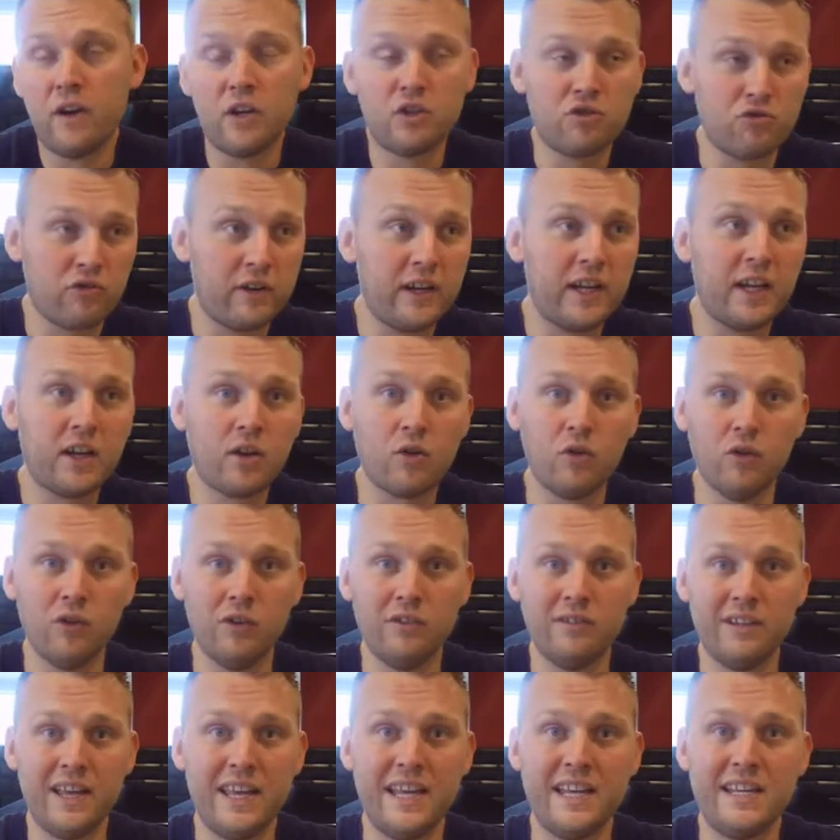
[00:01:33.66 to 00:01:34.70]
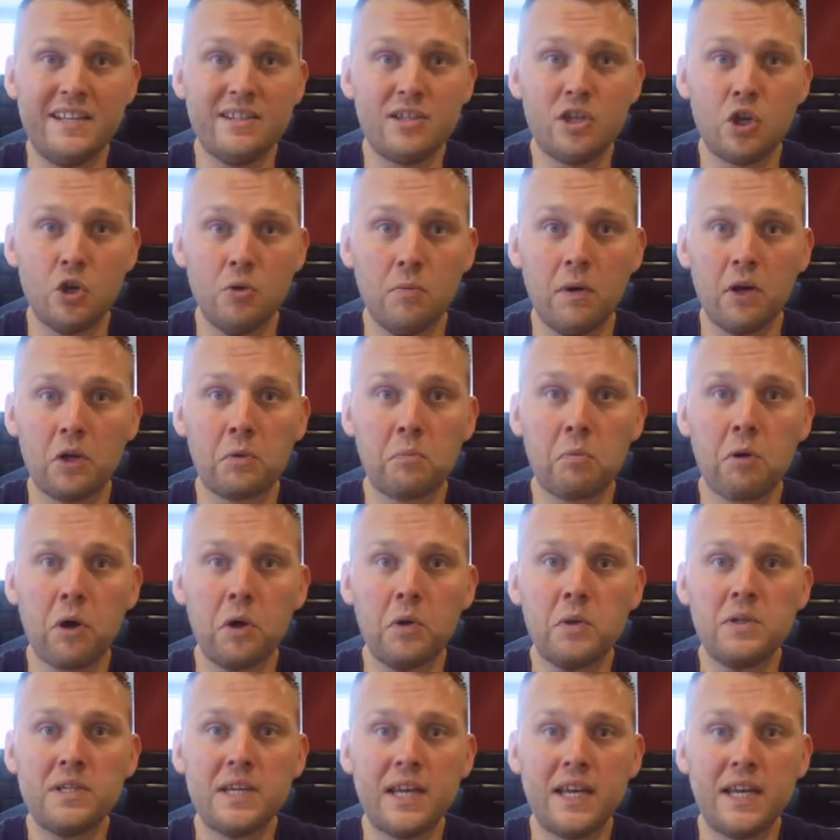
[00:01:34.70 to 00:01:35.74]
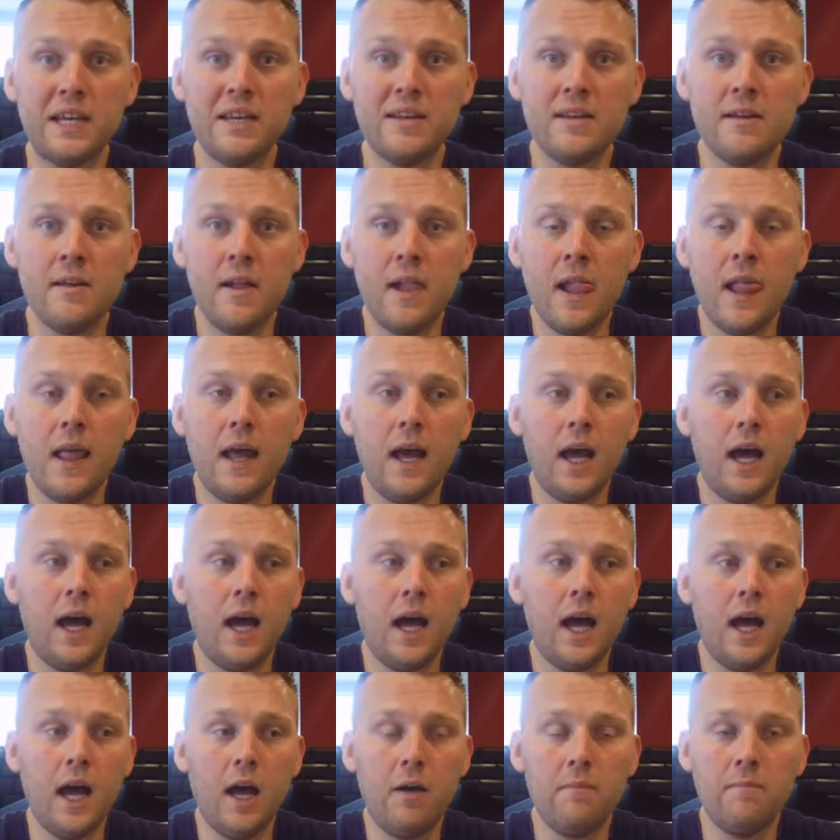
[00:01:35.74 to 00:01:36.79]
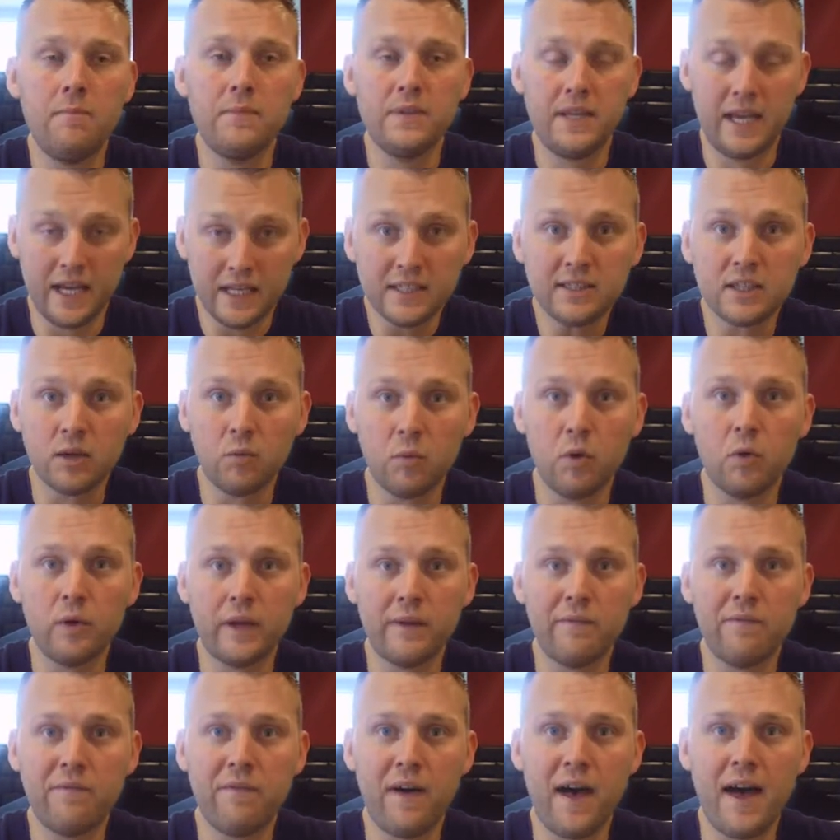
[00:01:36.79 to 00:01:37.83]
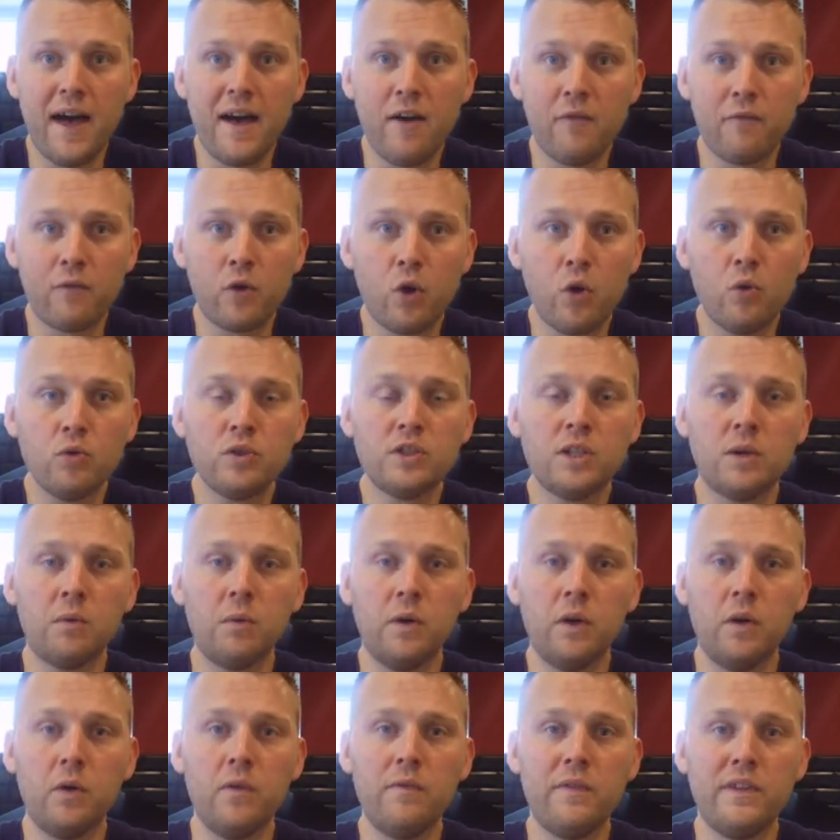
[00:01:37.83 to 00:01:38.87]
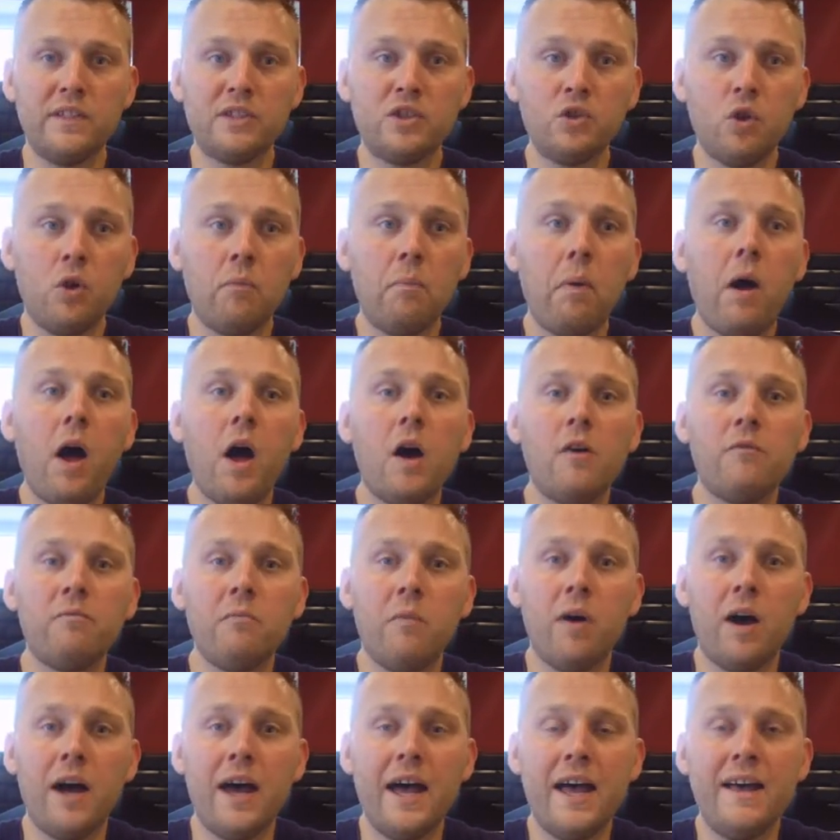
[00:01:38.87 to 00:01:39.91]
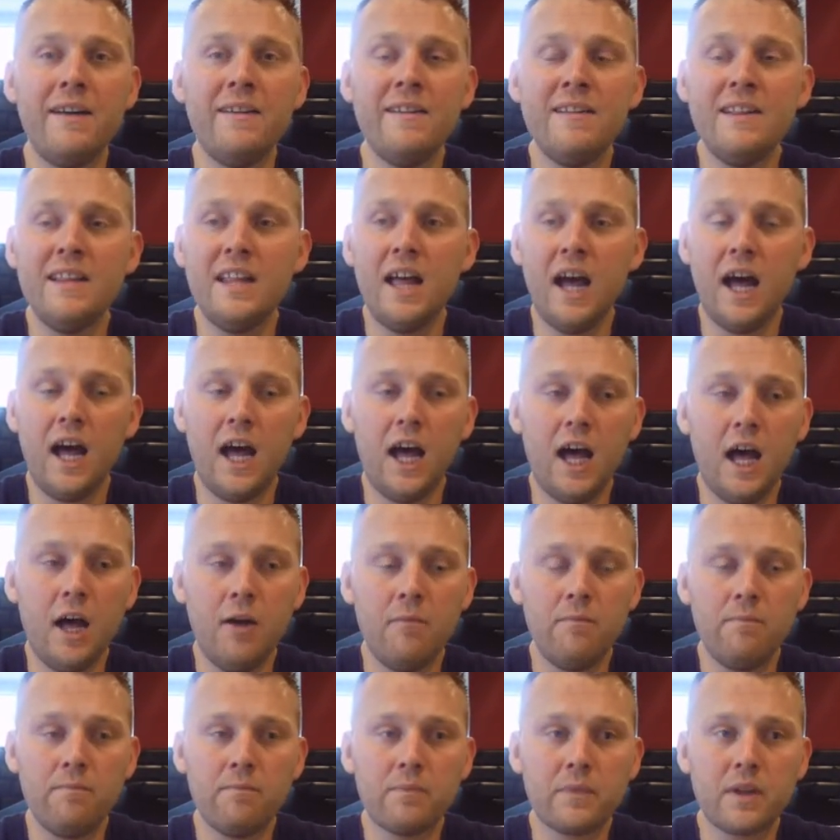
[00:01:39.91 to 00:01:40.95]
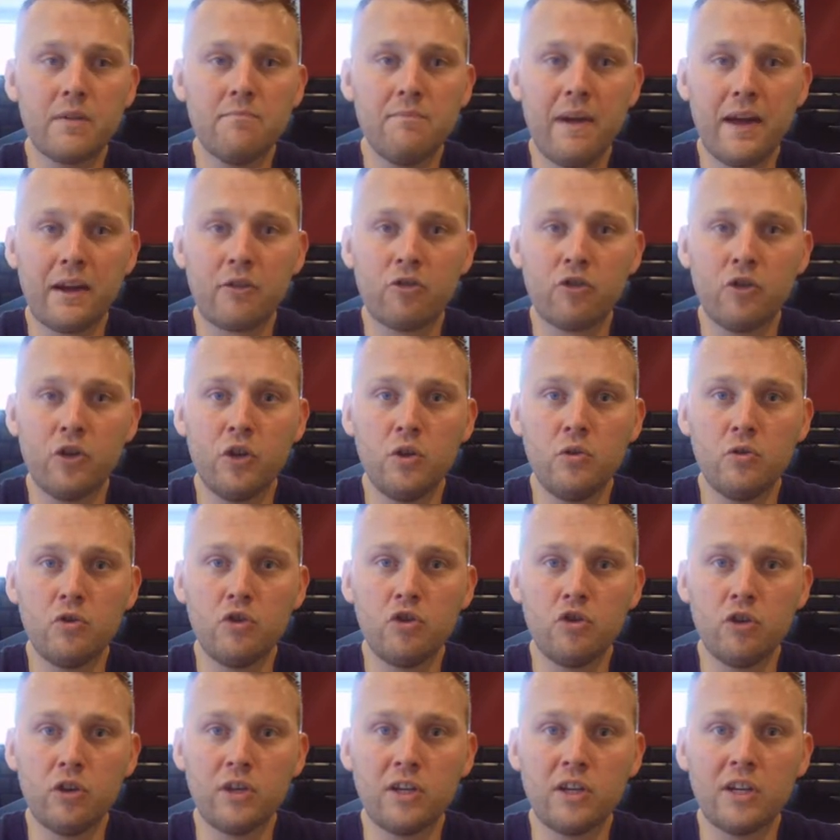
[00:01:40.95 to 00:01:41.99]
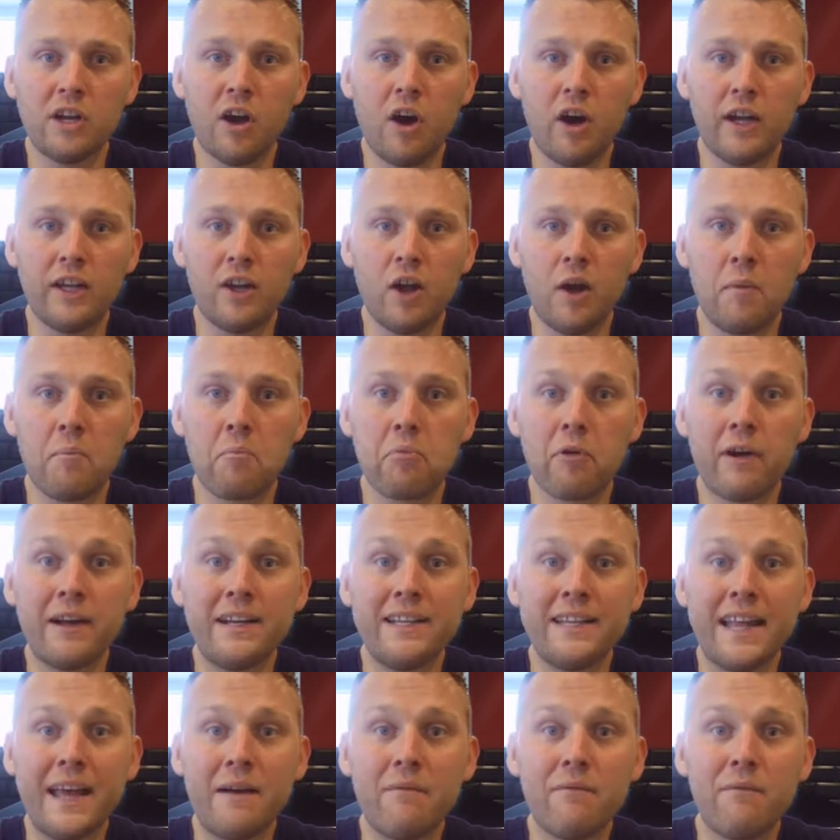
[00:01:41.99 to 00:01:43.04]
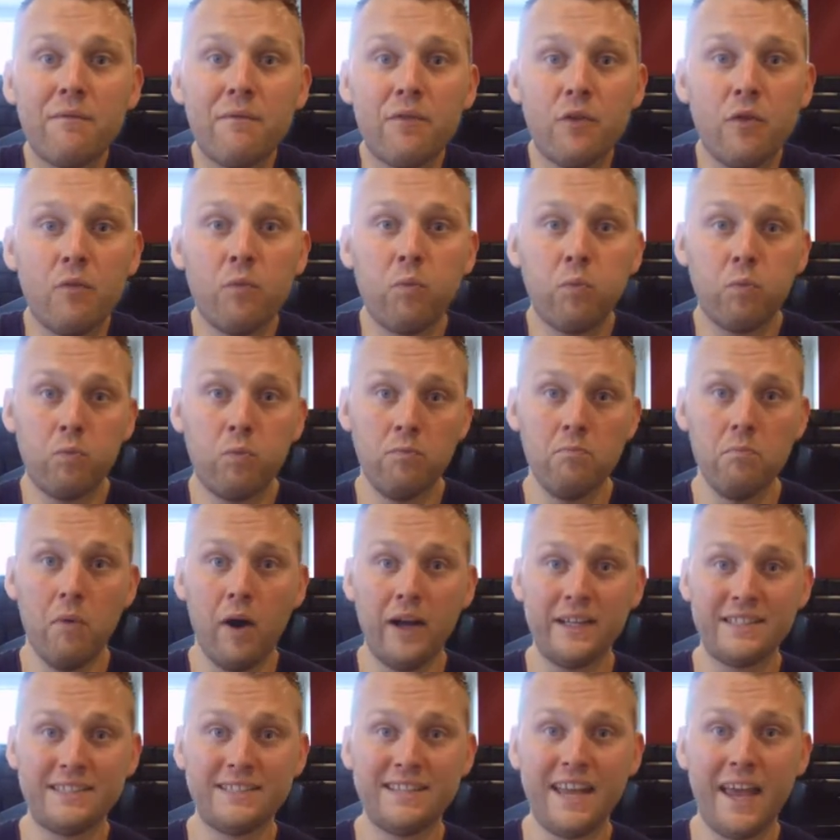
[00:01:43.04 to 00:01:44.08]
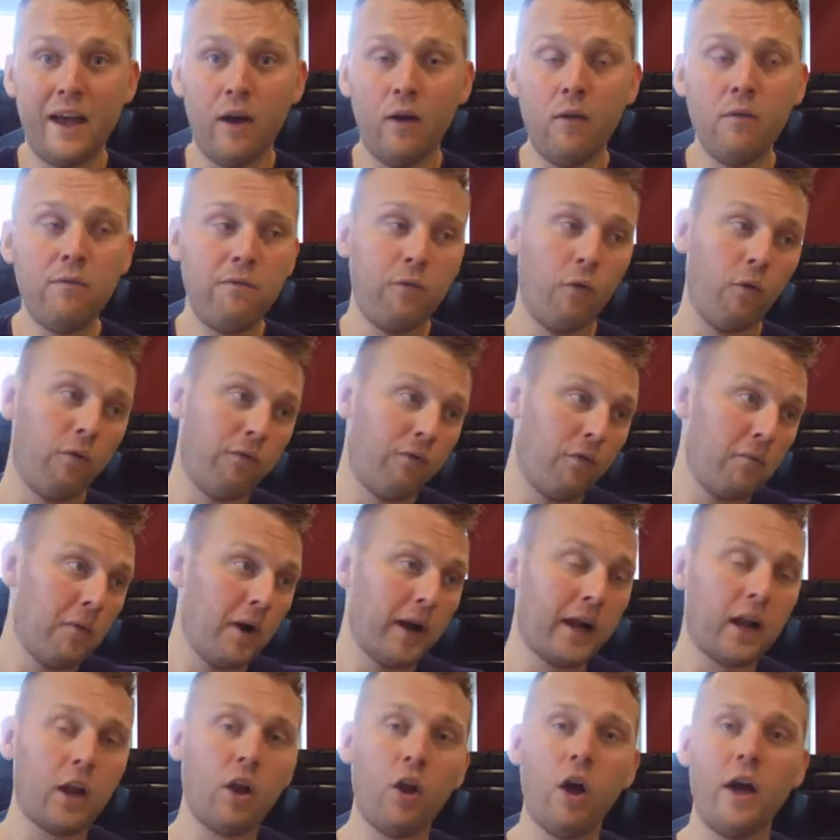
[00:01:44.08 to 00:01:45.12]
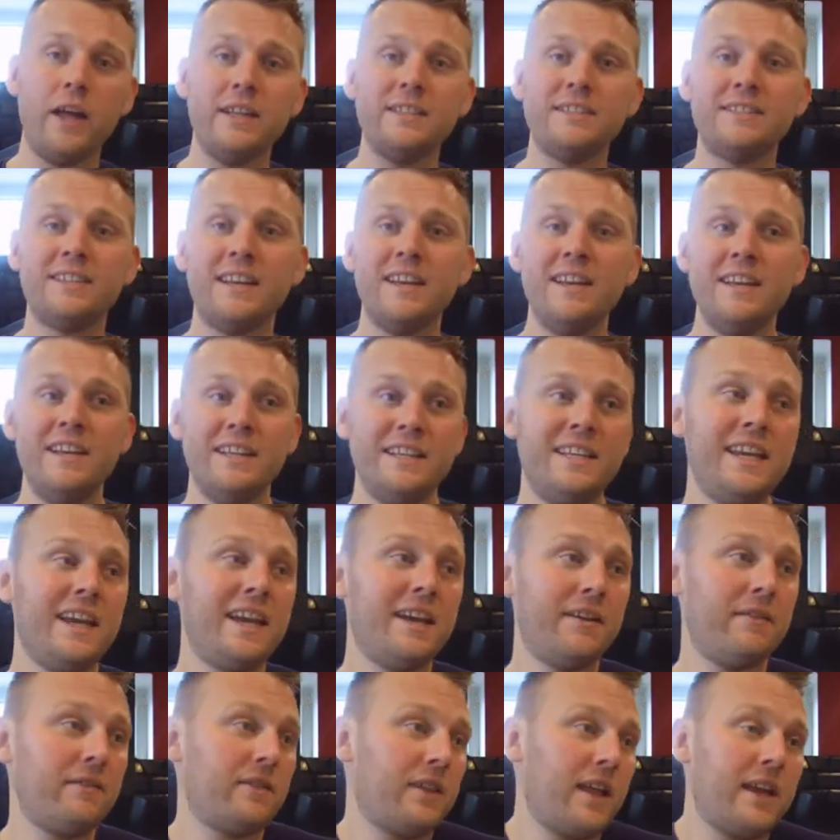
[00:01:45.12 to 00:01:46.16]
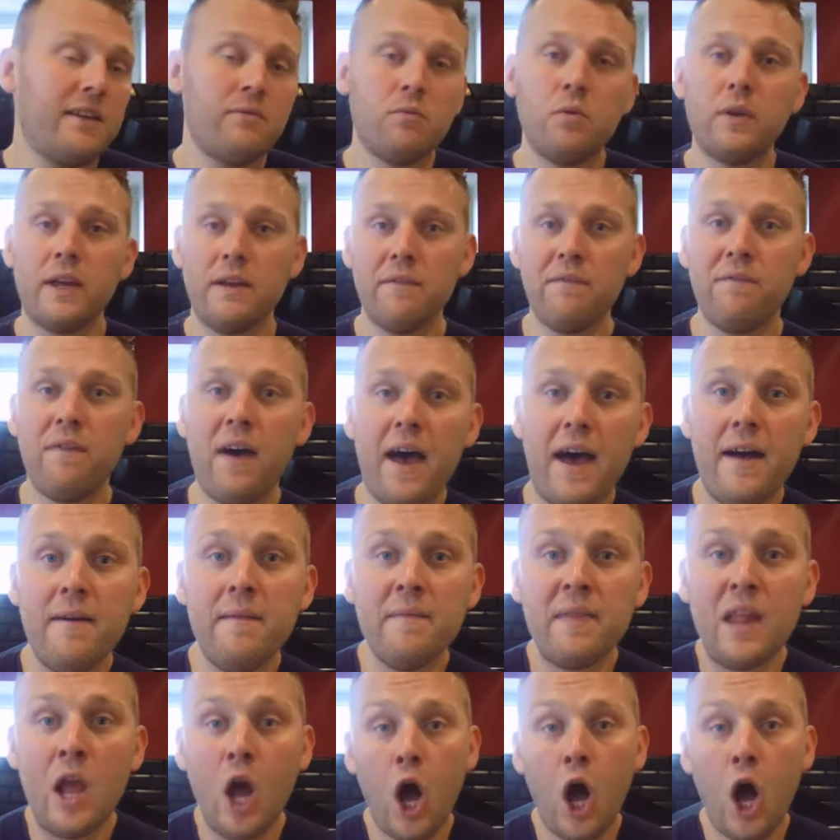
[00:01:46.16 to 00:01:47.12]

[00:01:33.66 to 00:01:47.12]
drink or eat too much protein, yes, I will get fat. Of course I will. If it's not part of my macronutrient guideline breakdown for myself or for my clients, yeah, they will get fat.